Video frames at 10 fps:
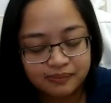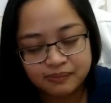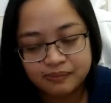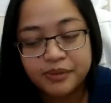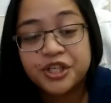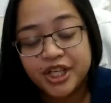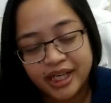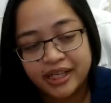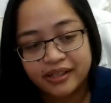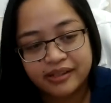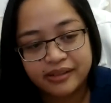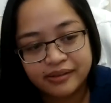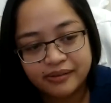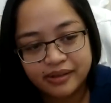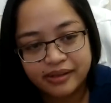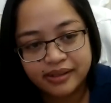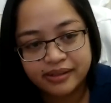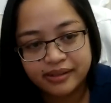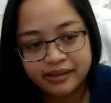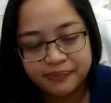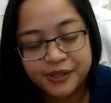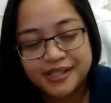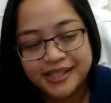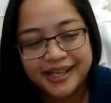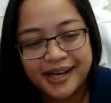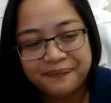machine per se, yeah.